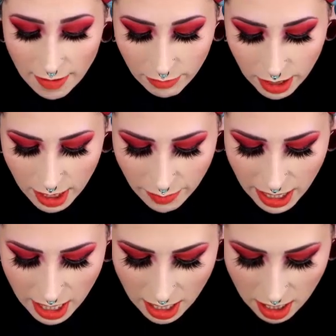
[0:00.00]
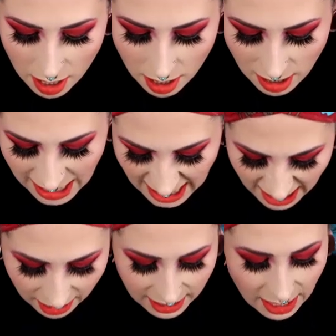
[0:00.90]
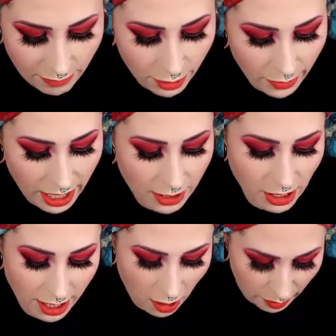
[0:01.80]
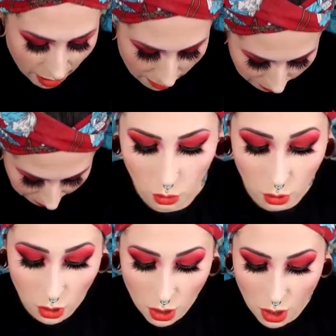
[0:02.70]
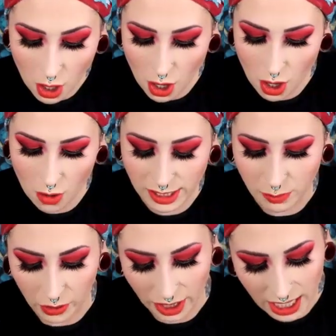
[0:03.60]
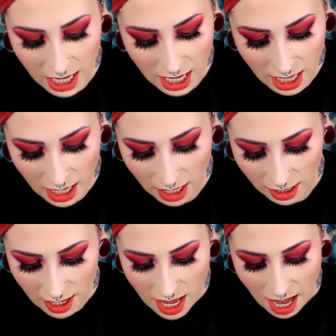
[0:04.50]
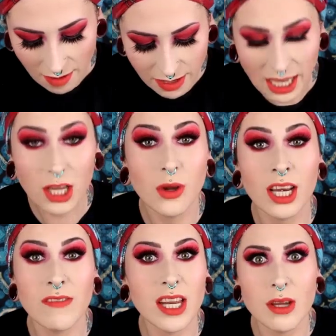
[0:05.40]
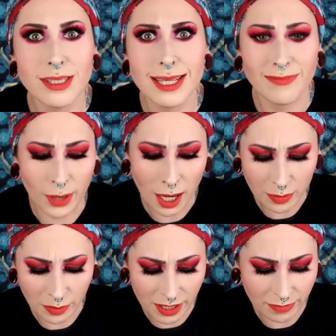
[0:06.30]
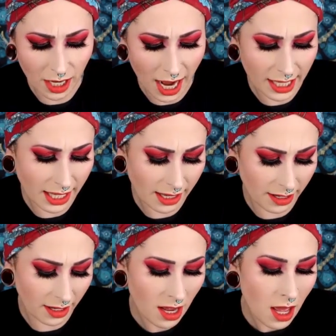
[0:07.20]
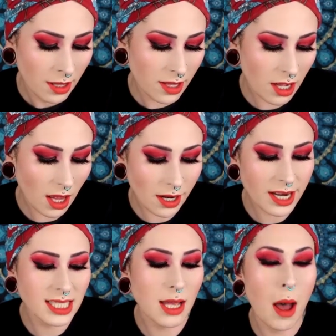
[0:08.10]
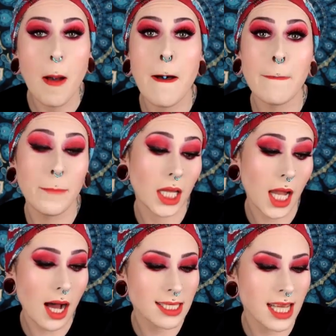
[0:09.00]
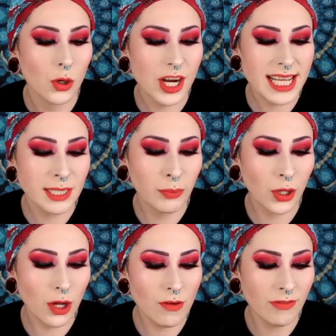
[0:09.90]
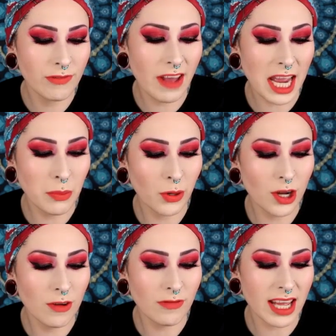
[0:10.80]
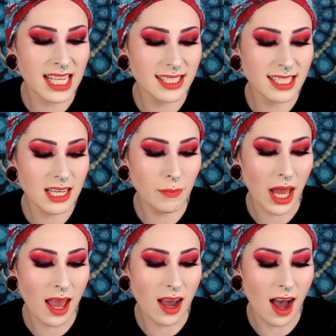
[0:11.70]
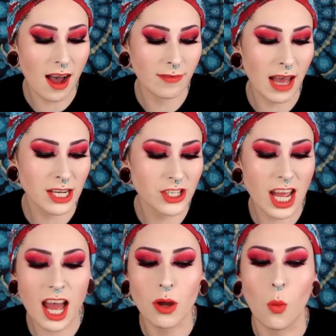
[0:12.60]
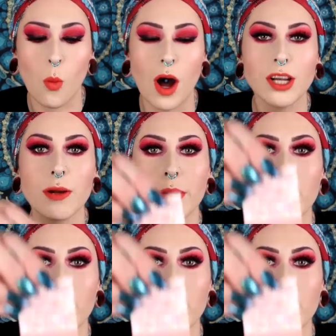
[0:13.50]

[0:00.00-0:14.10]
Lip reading: I've really been, it's like ruining it, trying to open it. Ooh, it's pretty. I feel like you can even use this probably for a highlighter. The color is Bloss Crease Proof, Fade Proof, Instant Payoff. Hashtag Wander